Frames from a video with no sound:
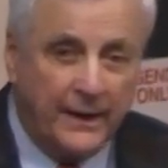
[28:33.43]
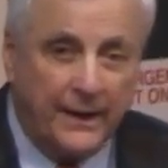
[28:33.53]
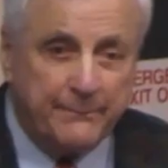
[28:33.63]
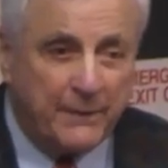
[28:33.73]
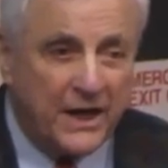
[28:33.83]

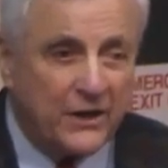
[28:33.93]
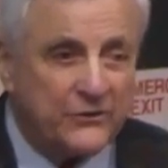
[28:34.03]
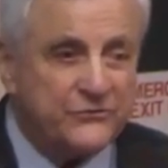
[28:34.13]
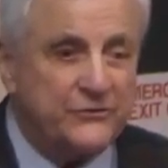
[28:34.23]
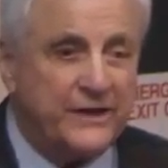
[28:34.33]
And
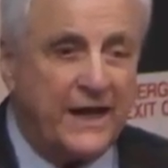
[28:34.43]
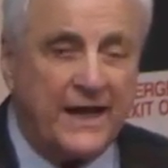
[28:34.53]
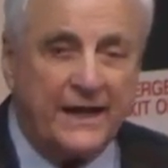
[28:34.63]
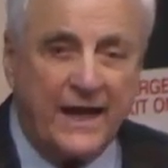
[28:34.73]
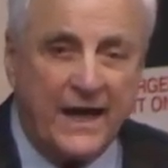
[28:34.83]
Myers
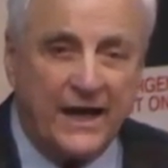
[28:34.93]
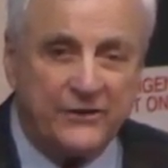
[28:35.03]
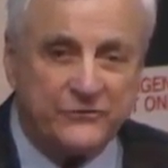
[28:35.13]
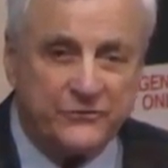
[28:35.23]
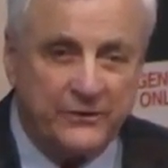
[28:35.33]
today
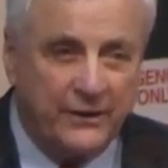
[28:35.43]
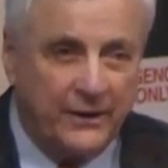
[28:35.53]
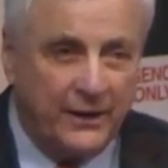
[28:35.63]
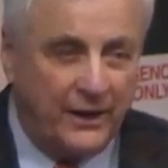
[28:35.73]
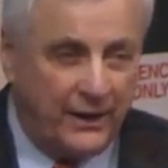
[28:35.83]
has
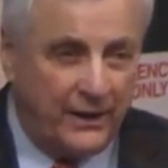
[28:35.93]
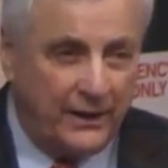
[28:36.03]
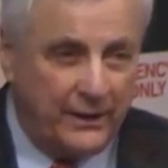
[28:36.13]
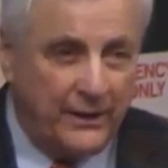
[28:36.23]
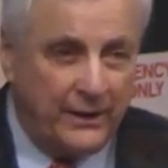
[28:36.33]
uh,